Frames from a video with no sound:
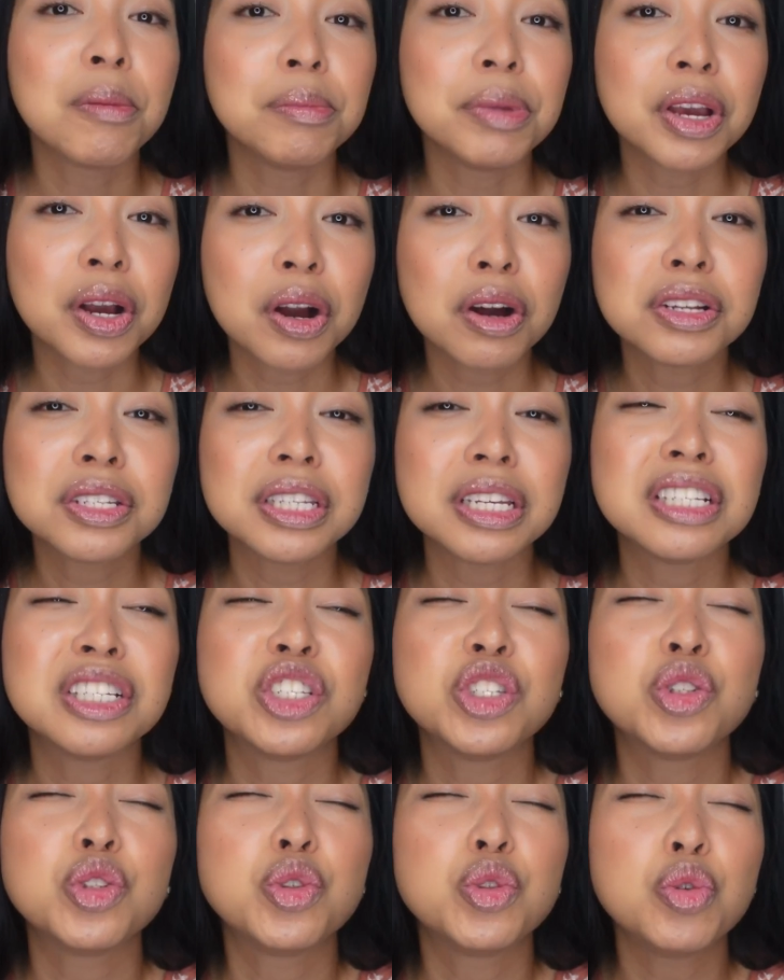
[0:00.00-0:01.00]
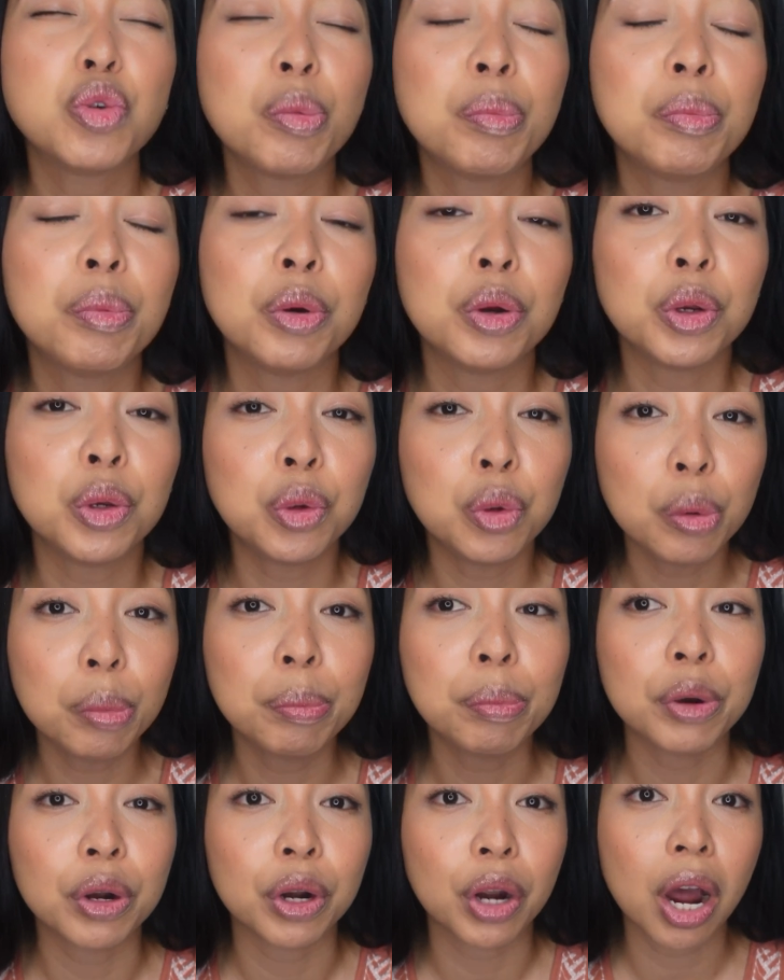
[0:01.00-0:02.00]
because it's super
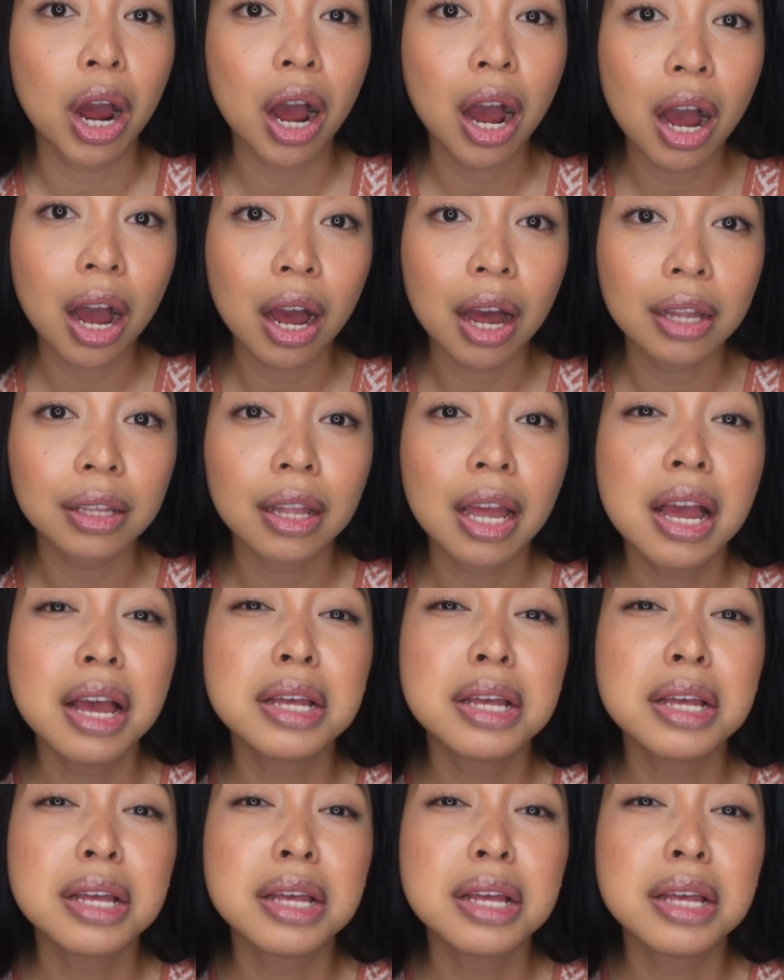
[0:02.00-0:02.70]
duper hot.